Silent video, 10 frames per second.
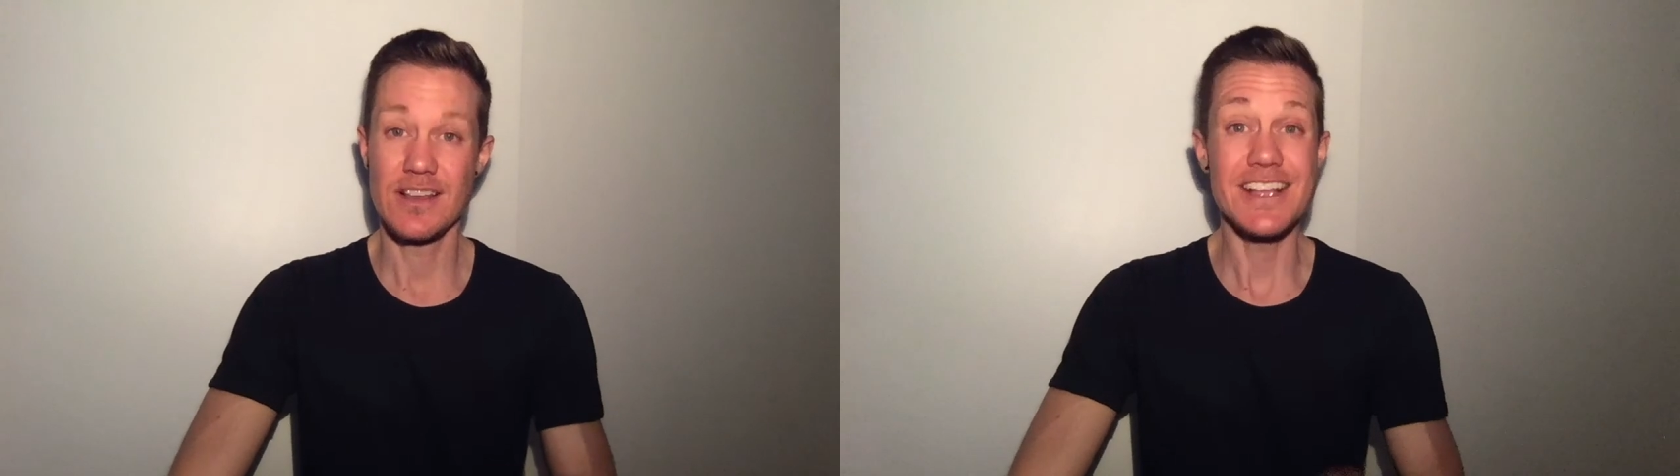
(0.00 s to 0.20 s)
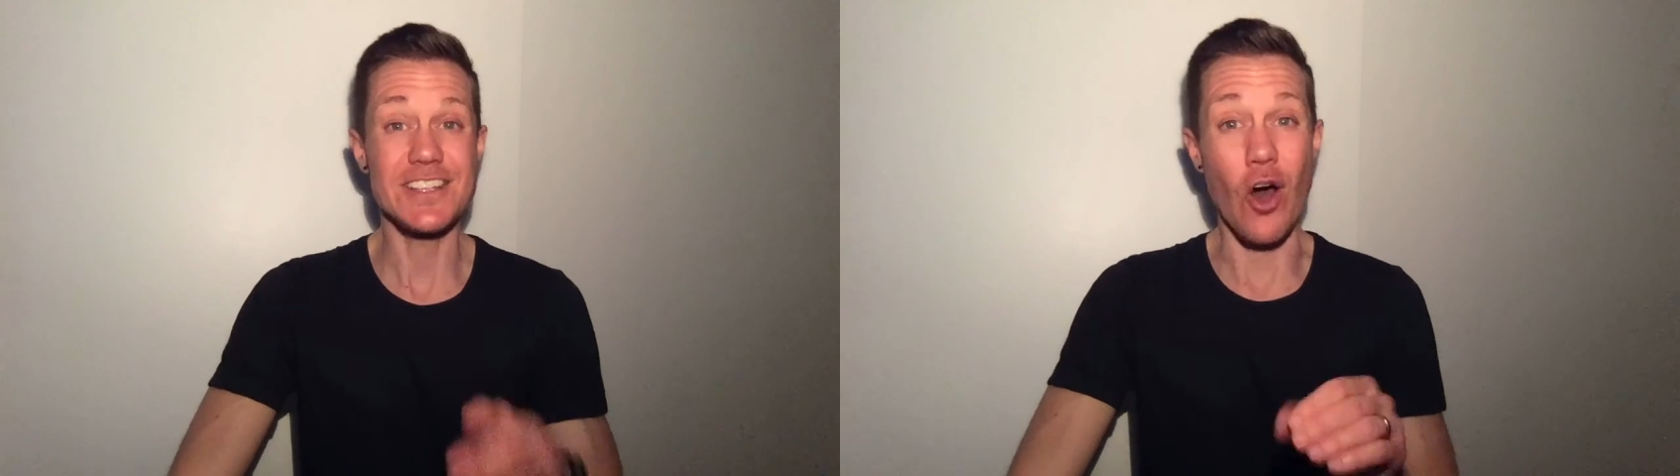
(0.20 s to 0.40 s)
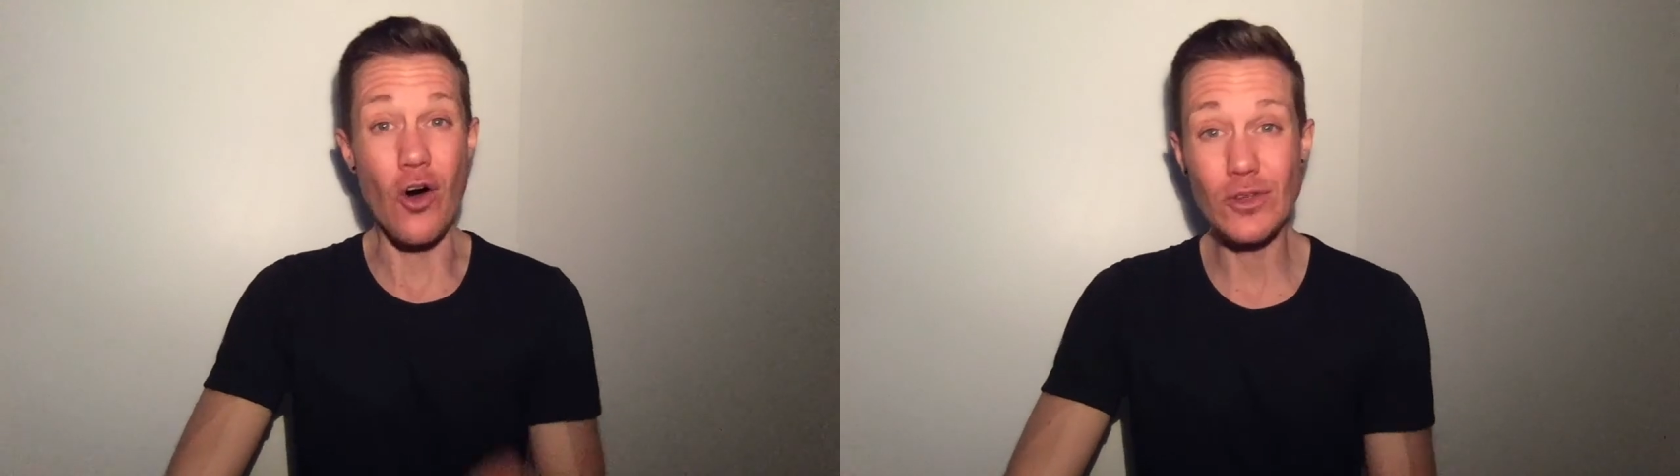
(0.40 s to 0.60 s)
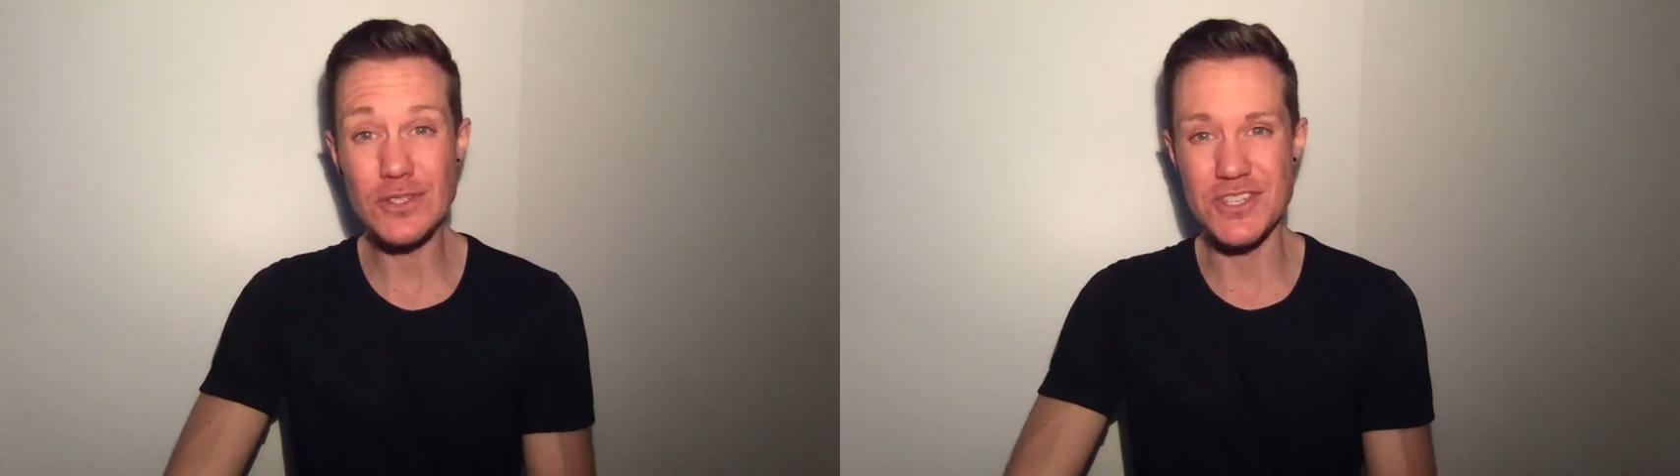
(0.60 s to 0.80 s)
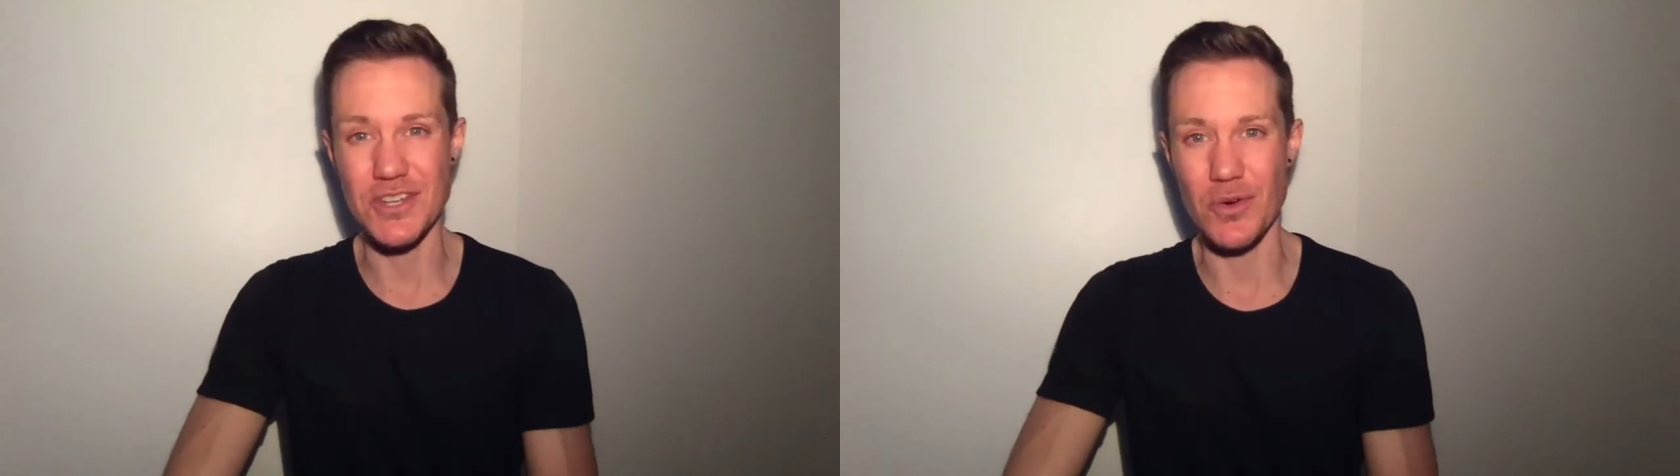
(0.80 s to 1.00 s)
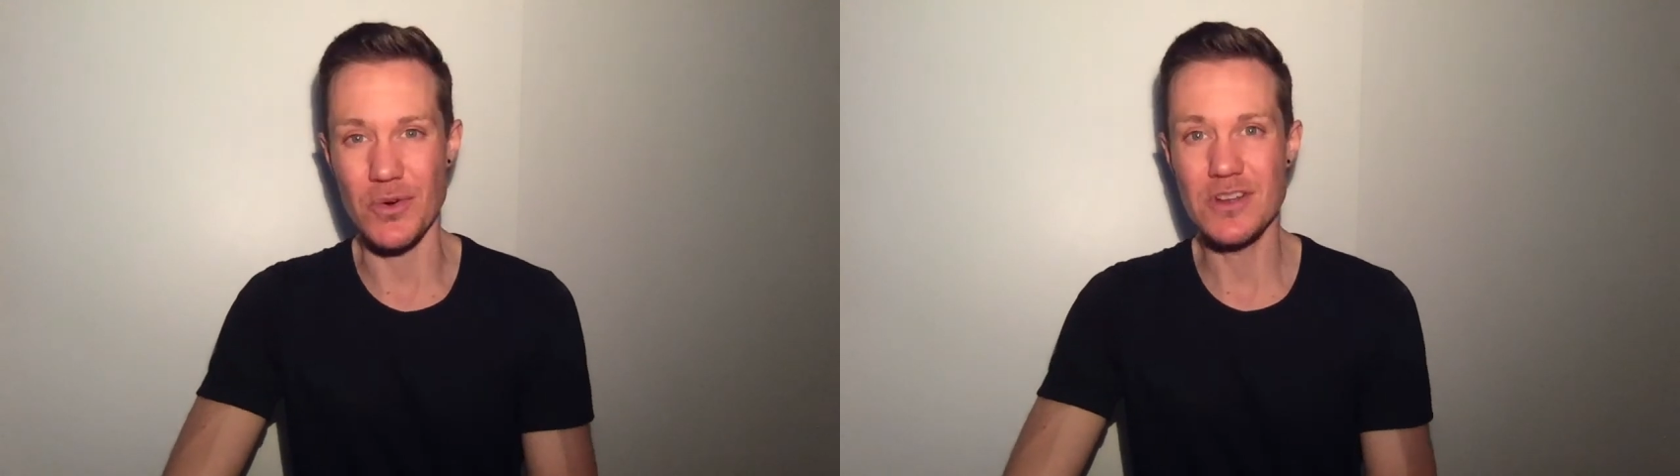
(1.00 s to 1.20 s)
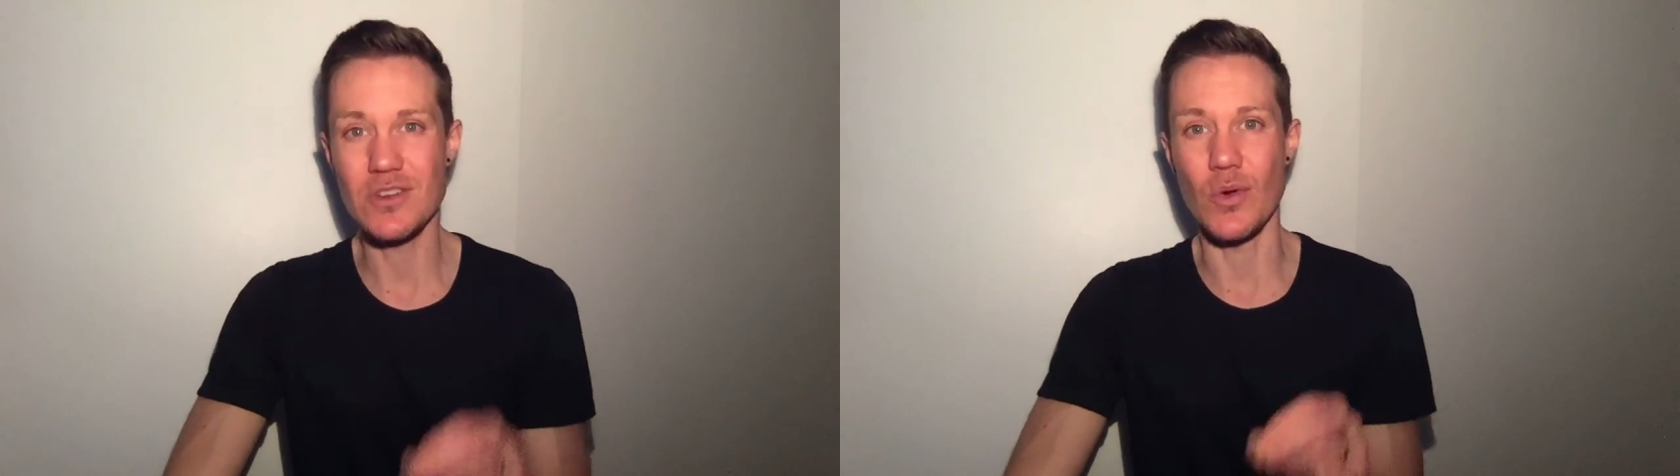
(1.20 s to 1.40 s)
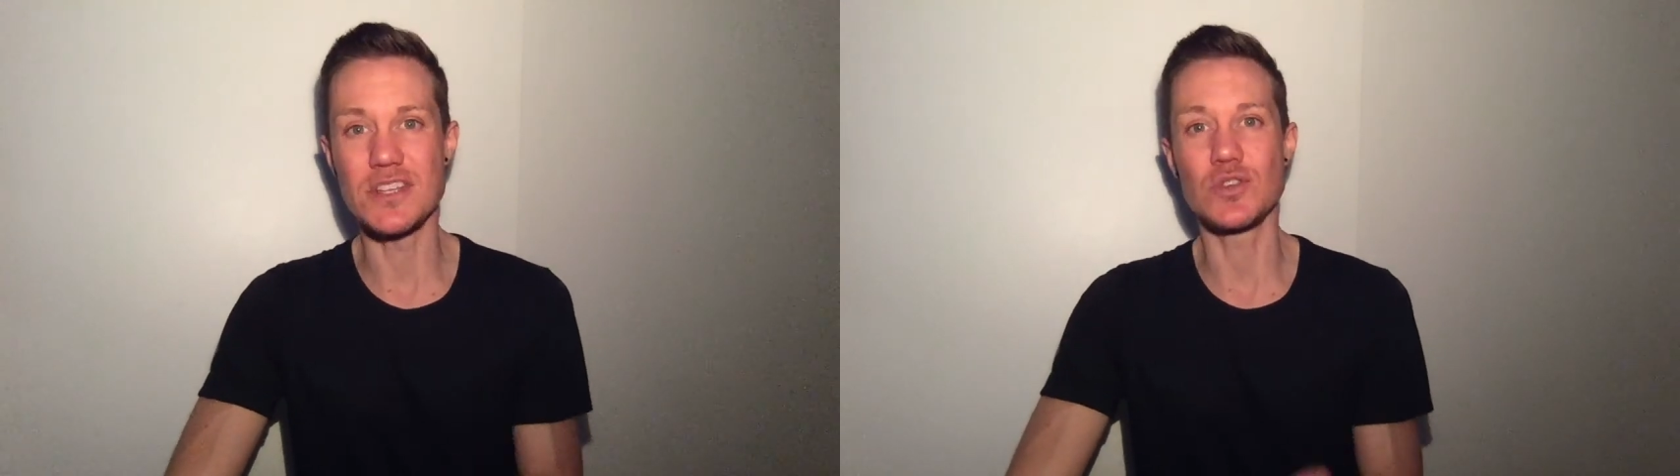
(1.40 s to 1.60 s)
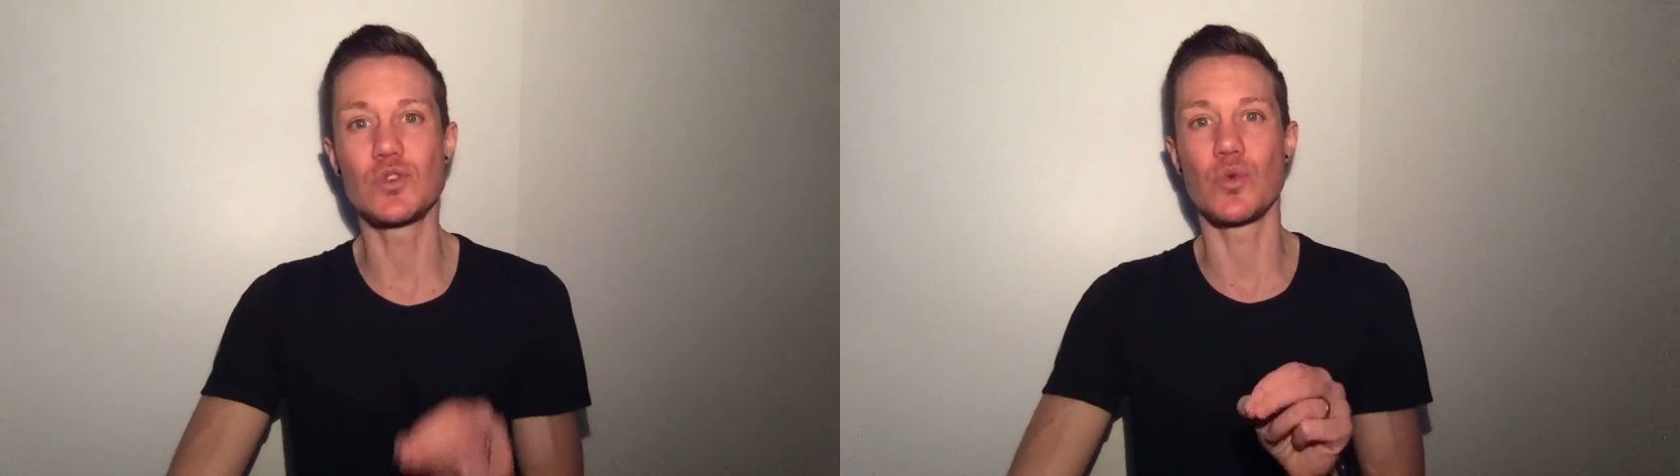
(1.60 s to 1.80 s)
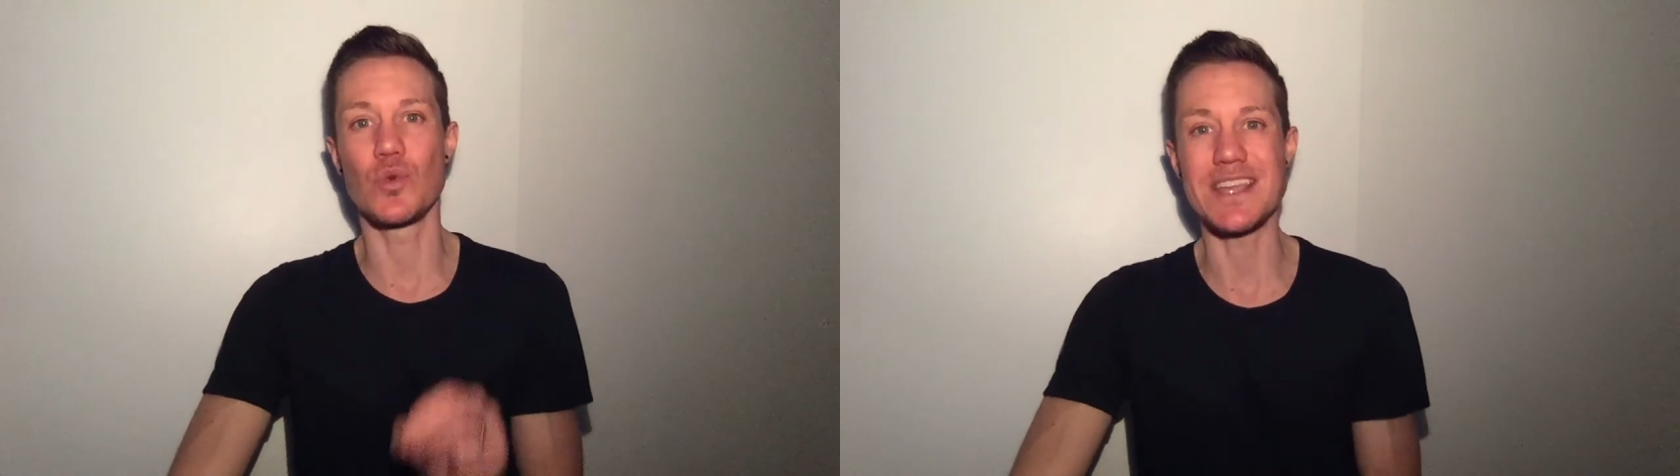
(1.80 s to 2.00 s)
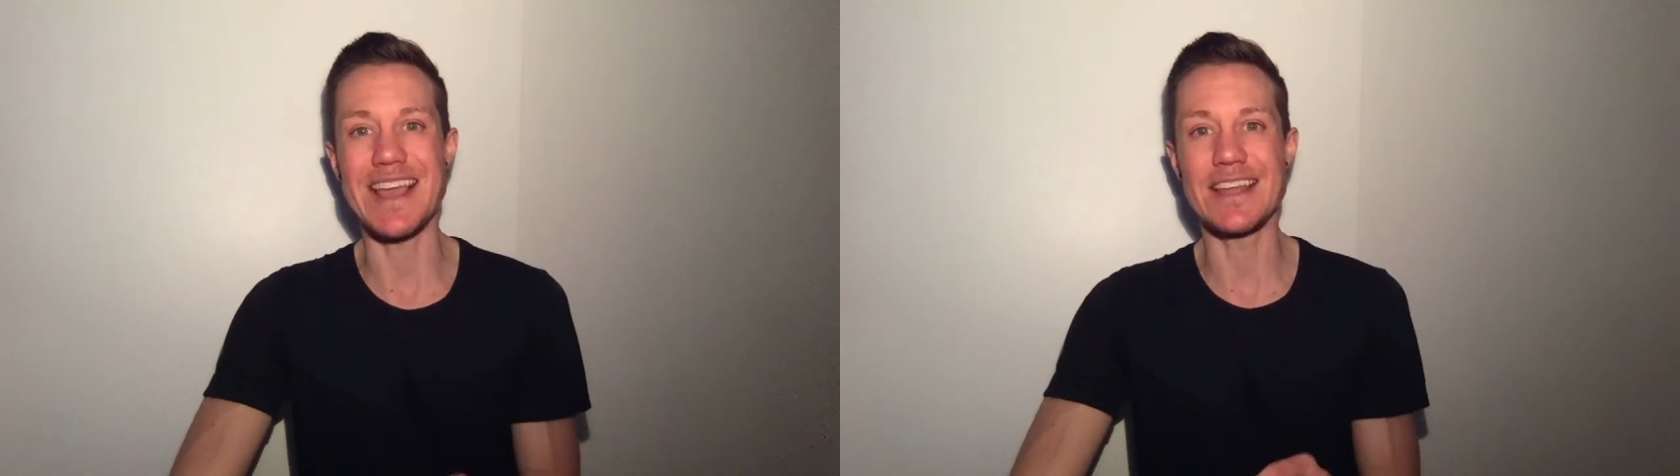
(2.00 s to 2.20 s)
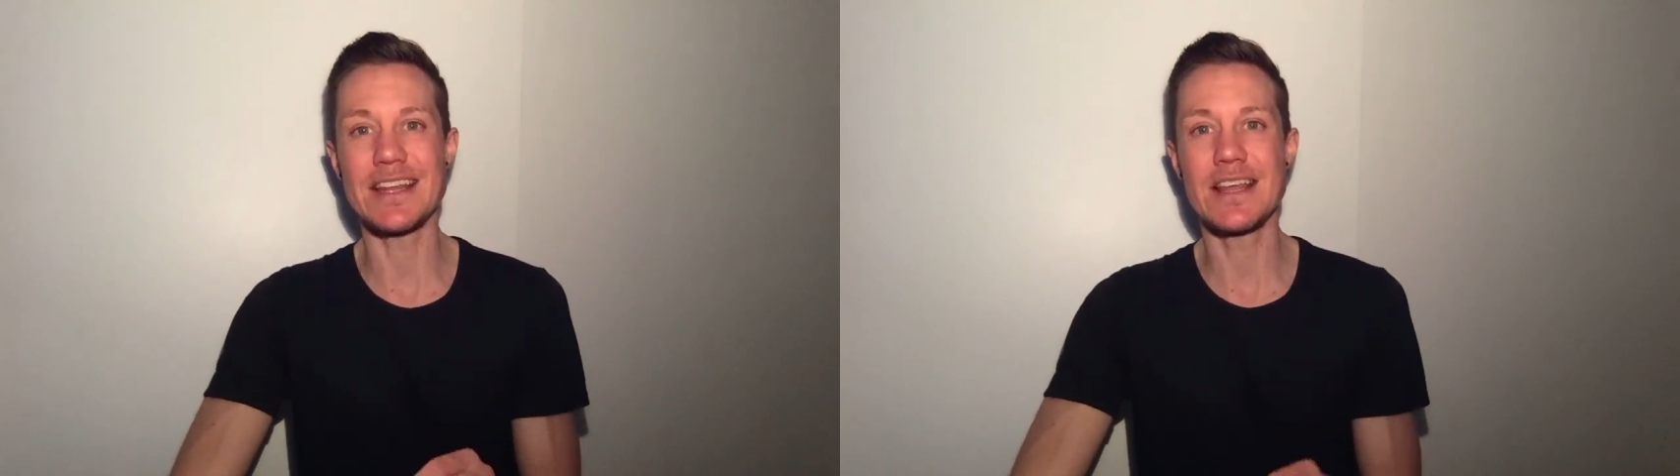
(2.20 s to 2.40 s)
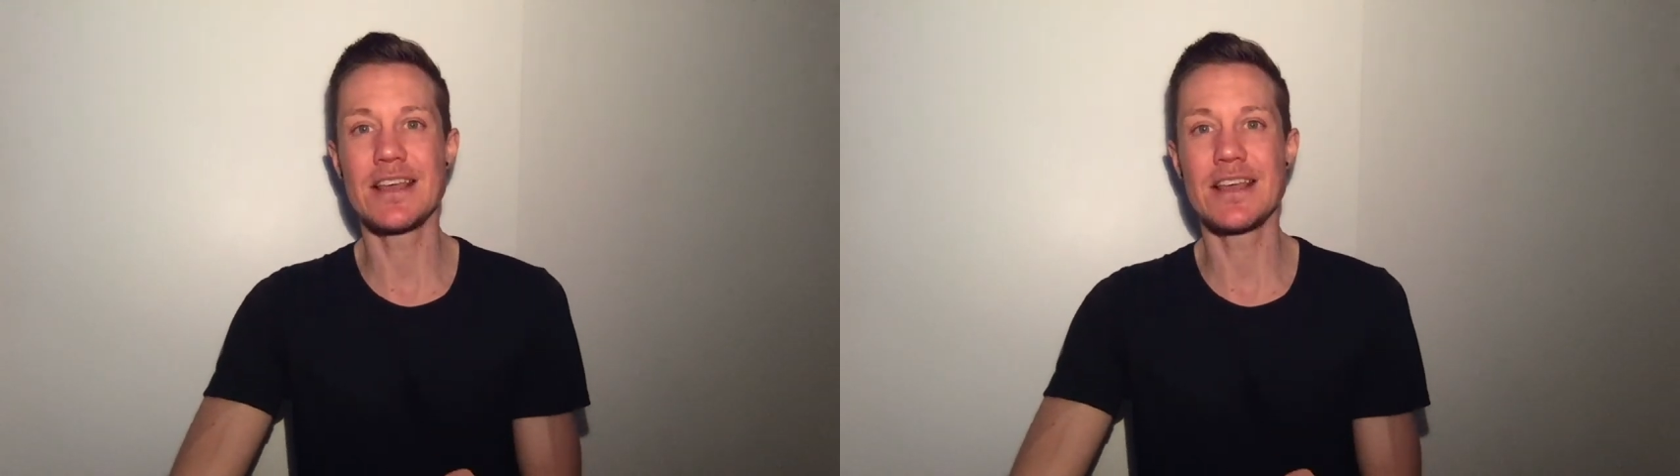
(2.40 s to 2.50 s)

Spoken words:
It's also going to create